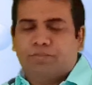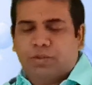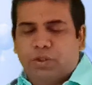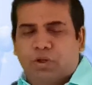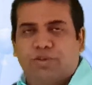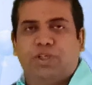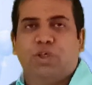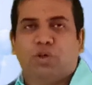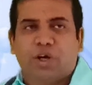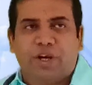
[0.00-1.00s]

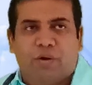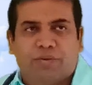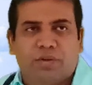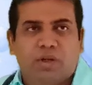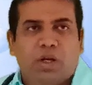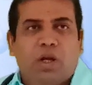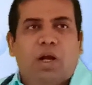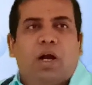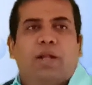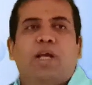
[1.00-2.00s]
eukaryotes.
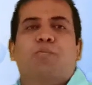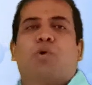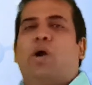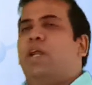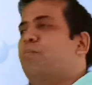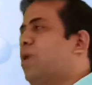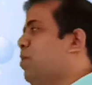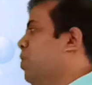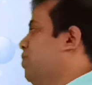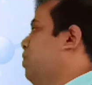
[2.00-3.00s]
Then providing
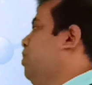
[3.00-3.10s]
primer.